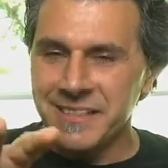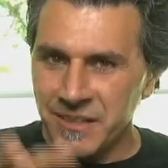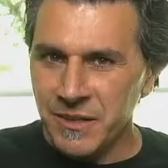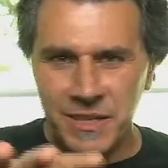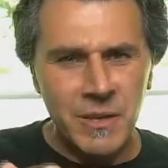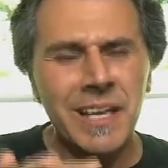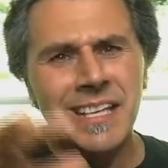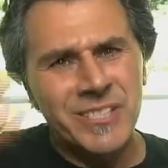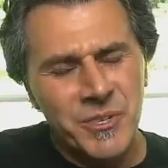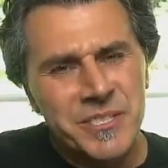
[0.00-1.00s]
It
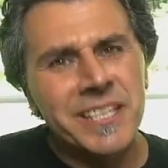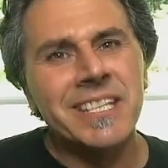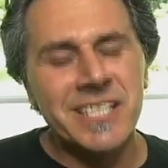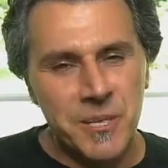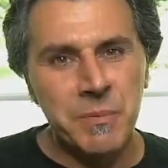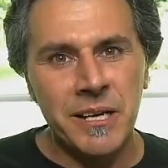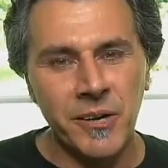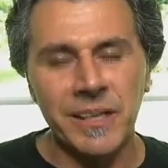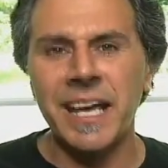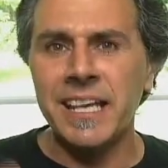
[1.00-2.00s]
starts to disappear
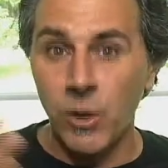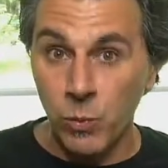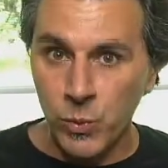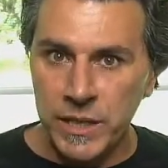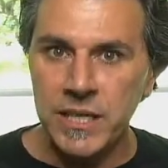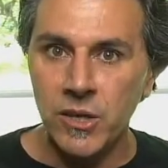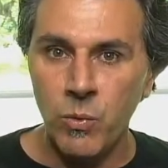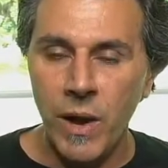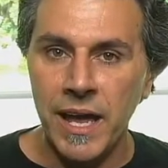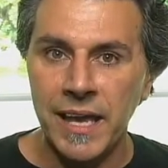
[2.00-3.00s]
in a real
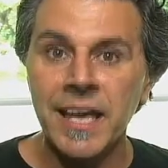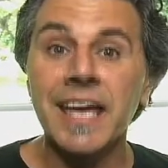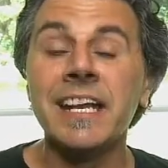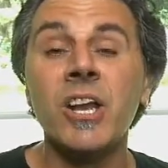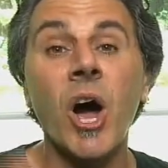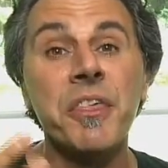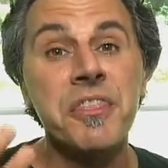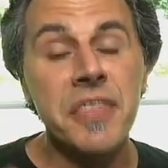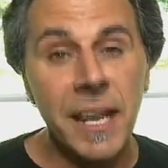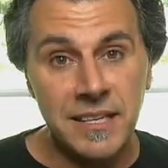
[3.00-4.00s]
way, in an
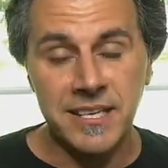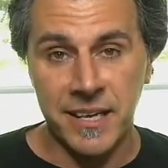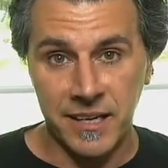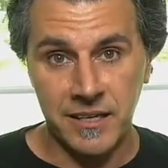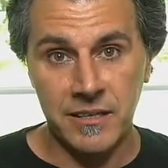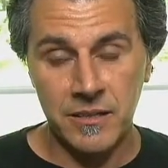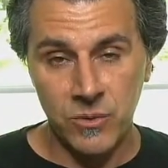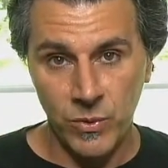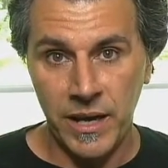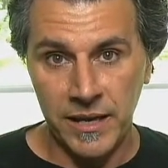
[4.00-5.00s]
authentic
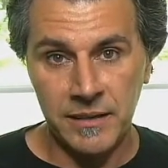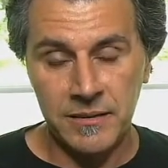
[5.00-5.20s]
way.